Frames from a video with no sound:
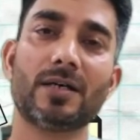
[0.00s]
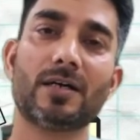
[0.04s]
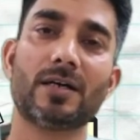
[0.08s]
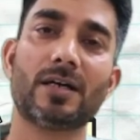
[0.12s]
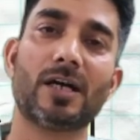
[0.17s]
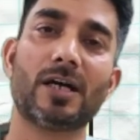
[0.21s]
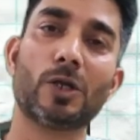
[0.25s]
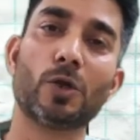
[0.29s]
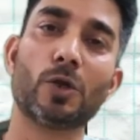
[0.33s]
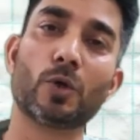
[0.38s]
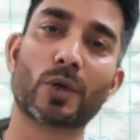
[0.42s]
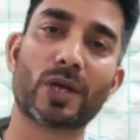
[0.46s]

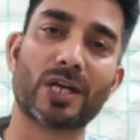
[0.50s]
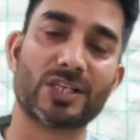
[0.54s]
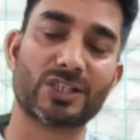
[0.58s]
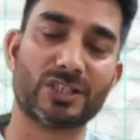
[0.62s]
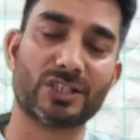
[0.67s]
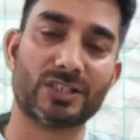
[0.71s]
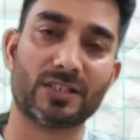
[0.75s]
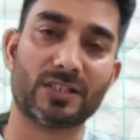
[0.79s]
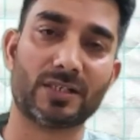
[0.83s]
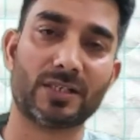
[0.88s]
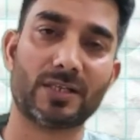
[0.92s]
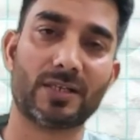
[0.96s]
a location.
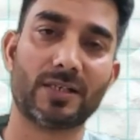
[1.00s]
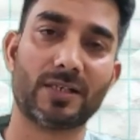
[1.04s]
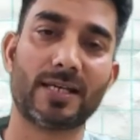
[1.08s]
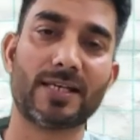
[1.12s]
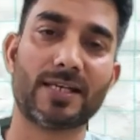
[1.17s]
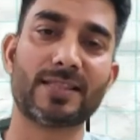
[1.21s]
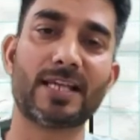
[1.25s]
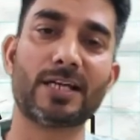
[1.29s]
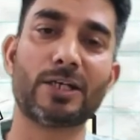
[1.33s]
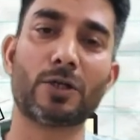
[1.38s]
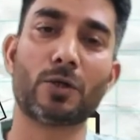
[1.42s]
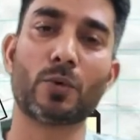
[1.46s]
And
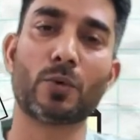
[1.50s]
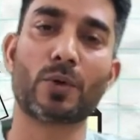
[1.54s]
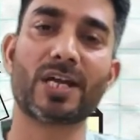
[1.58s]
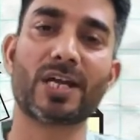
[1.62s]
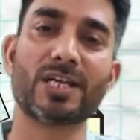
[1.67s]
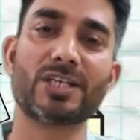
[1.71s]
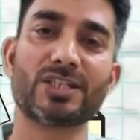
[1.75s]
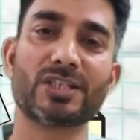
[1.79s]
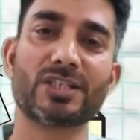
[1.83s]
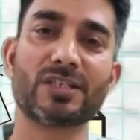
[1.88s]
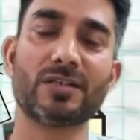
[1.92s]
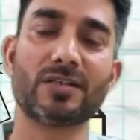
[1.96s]
that
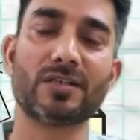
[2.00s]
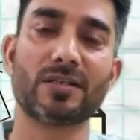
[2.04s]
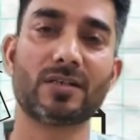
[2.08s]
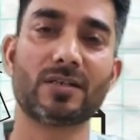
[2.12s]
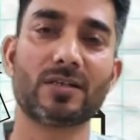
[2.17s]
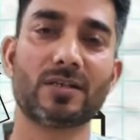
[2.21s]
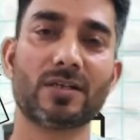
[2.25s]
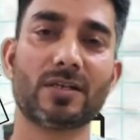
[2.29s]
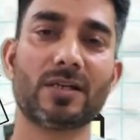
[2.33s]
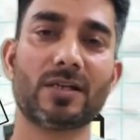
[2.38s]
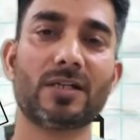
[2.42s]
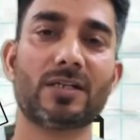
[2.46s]
location
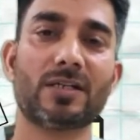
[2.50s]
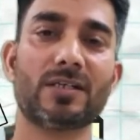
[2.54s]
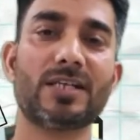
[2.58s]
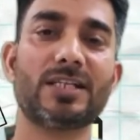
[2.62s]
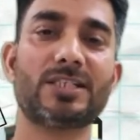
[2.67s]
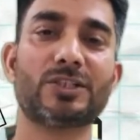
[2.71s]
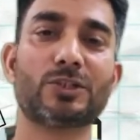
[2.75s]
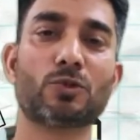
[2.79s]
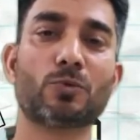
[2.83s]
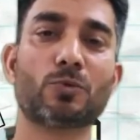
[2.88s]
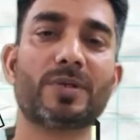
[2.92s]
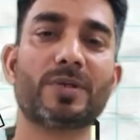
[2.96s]
needs
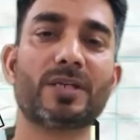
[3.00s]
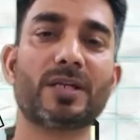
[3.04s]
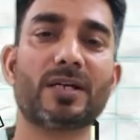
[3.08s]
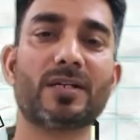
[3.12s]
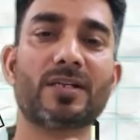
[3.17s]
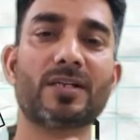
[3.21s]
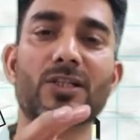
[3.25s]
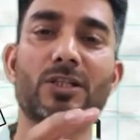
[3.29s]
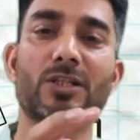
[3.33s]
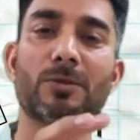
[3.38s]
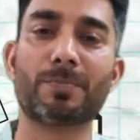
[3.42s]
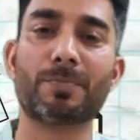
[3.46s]
to be
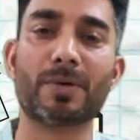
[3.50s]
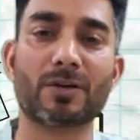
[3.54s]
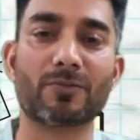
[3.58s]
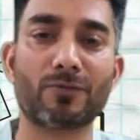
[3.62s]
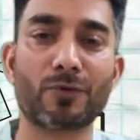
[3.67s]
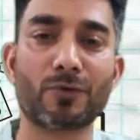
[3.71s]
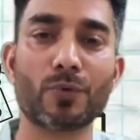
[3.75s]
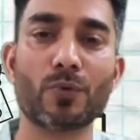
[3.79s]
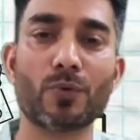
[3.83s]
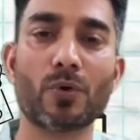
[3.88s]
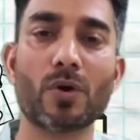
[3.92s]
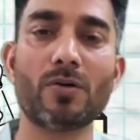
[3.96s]
under the
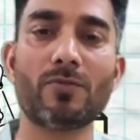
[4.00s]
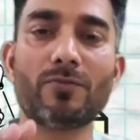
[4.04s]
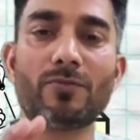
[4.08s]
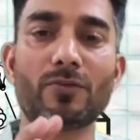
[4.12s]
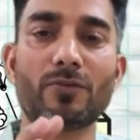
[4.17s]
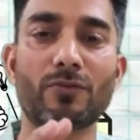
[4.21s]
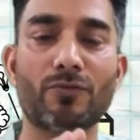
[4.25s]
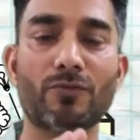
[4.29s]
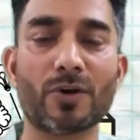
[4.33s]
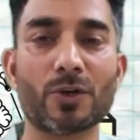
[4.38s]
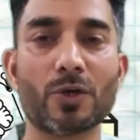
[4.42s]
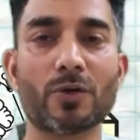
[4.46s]
purview of
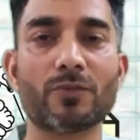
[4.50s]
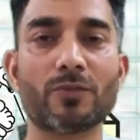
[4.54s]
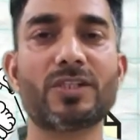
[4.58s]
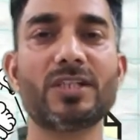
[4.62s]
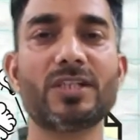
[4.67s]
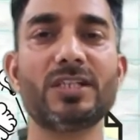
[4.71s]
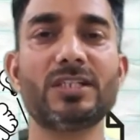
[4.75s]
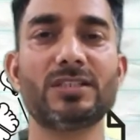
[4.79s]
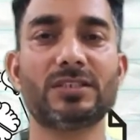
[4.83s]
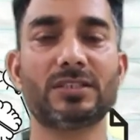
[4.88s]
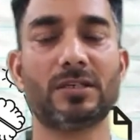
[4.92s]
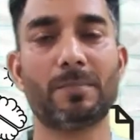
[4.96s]
one of
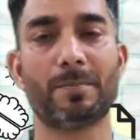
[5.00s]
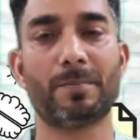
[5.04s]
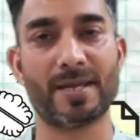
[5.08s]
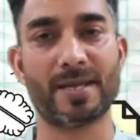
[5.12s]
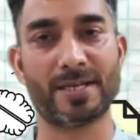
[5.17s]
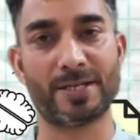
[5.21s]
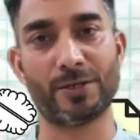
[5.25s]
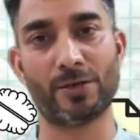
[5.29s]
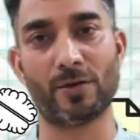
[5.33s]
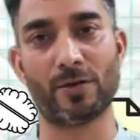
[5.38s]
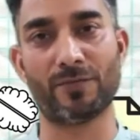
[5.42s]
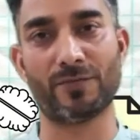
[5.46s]
these
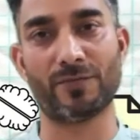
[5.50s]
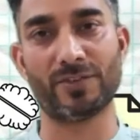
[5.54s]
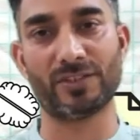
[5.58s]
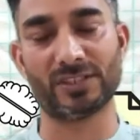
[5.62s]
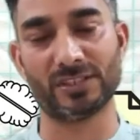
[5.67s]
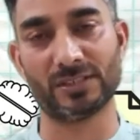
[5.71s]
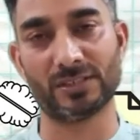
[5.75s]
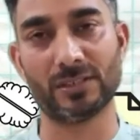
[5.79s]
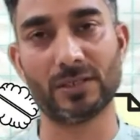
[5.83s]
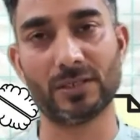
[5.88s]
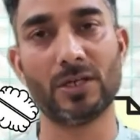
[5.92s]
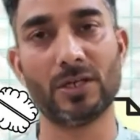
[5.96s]
patent
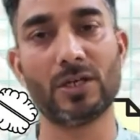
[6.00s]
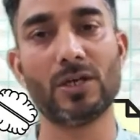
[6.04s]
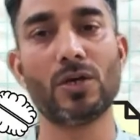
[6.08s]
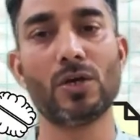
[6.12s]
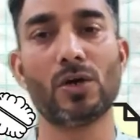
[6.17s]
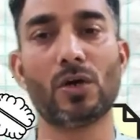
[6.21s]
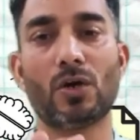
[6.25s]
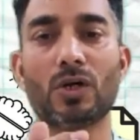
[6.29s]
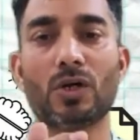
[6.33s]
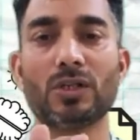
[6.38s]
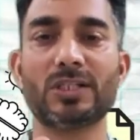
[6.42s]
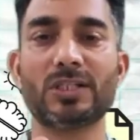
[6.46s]
offices.
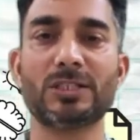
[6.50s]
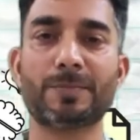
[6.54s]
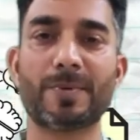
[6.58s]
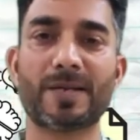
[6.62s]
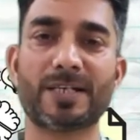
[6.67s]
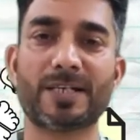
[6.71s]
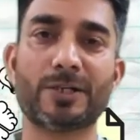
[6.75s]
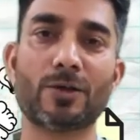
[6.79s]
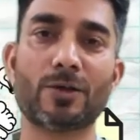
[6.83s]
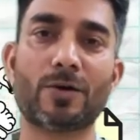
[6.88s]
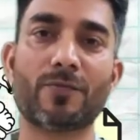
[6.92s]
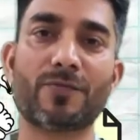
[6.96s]
All these
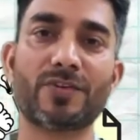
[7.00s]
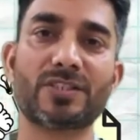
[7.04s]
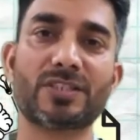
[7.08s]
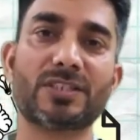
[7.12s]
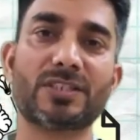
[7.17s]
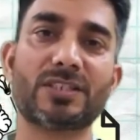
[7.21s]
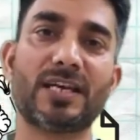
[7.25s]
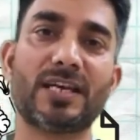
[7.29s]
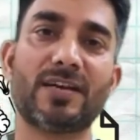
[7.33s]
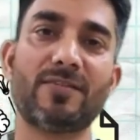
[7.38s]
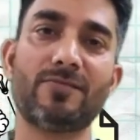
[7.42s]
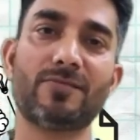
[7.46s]
patent offices
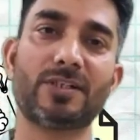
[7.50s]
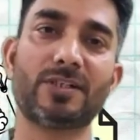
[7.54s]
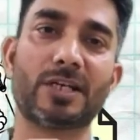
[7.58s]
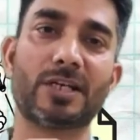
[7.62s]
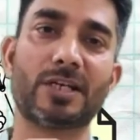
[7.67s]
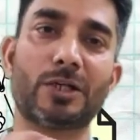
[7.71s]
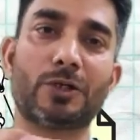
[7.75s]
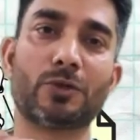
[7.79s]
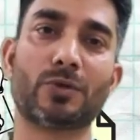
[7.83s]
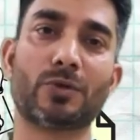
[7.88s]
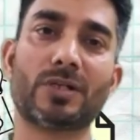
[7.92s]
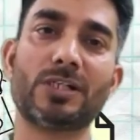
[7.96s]
have
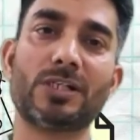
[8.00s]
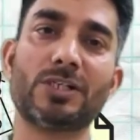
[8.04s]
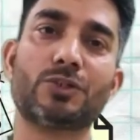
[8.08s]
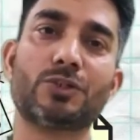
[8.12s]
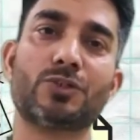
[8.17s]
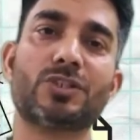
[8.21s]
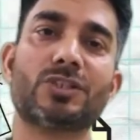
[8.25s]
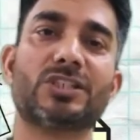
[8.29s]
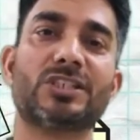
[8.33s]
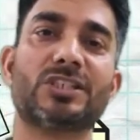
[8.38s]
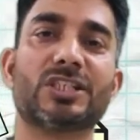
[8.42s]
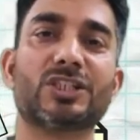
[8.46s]
territorial
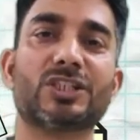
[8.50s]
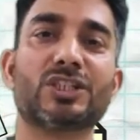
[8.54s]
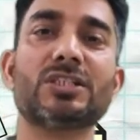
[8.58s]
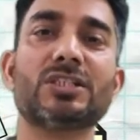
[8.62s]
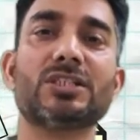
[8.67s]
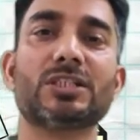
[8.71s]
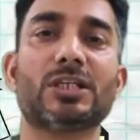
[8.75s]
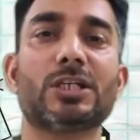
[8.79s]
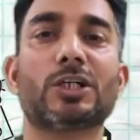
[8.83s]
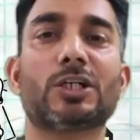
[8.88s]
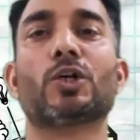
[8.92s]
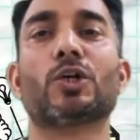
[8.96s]
jurisdictions
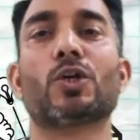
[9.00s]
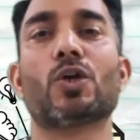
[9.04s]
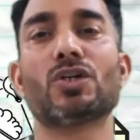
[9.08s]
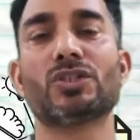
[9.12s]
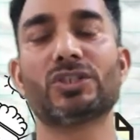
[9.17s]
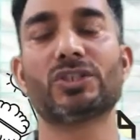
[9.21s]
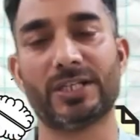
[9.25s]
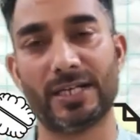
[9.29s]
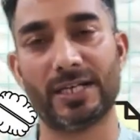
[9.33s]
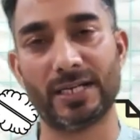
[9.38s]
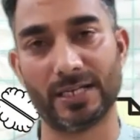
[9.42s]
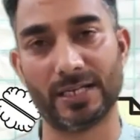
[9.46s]
across
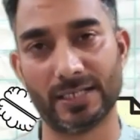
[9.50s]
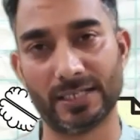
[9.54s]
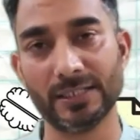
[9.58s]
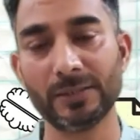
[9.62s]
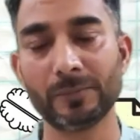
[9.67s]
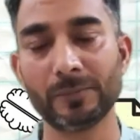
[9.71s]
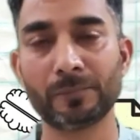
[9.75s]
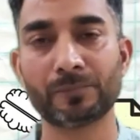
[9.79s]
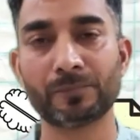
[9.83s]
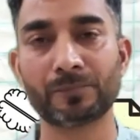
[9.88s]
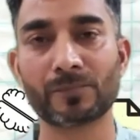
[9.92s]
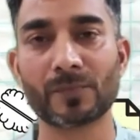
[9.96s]
India.
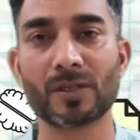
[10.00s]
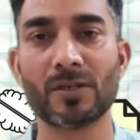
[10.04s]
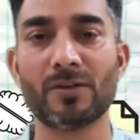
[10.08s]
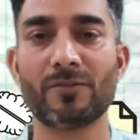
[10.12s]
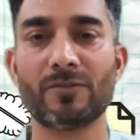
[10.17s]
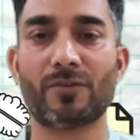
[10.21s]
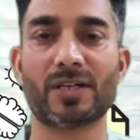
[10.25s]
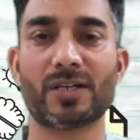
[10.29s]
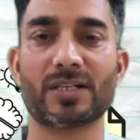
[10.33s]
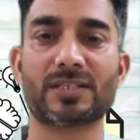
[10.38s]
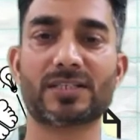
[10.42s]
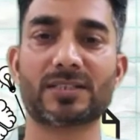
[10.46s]

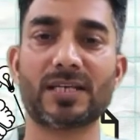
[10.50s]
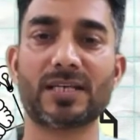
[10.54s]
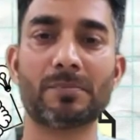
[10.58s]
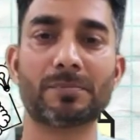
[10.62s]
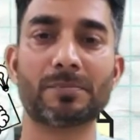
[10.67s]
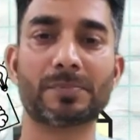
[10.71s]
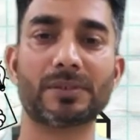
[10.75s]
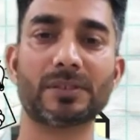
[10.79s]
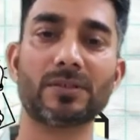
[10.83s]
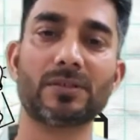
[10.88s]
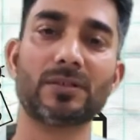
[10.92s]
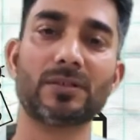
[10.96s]
For example,